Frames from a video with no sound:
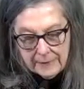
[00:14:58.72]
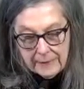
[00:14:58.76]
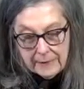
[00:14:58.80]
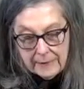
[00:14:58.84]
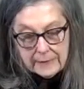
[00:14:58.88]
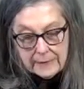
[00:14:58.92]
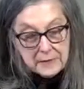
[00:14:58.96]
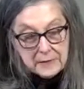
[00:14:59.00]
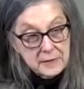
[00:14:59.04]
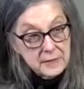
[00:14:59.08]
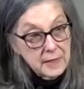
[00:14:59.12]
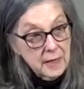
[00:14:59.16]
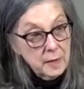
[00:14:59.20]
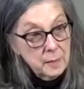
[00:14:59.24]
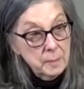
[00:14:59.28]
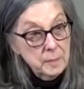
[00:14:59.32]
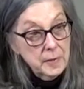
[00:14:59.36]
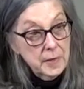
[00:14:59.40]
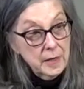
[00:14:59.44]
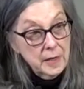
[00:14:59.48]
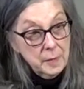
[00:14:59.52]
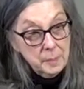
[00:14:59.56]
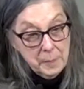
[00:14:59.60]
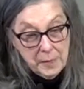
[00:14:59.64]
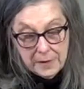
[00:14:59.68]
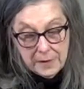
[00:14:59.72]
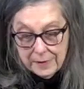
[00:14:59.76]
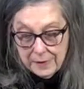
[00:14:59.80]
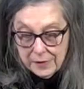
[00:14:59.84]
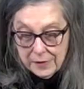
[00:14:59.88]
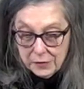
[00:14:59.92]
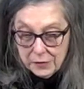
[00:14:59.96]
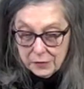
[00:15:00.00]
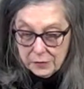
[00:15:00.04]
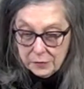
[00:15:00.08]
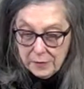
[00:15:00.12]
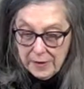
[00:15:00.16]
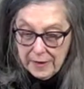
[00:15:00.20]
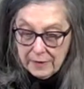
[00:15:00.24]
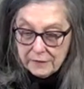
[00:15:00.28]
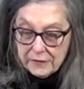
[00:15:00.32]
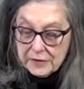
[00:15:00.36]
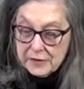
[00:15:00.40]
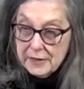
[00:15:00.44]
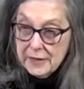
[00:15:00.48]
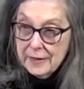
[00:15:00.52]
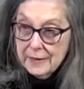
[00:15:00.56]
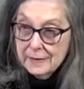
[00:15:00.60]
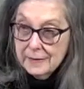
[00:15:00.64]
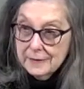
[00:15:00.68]
Some among you have
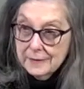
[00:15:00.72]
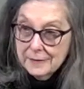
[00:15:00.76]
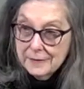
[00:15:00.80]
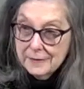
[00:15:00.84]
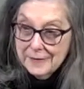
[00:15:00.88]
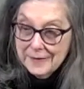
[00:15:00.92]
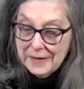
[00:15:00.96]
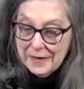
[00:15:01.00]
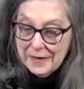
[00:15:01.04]
attended the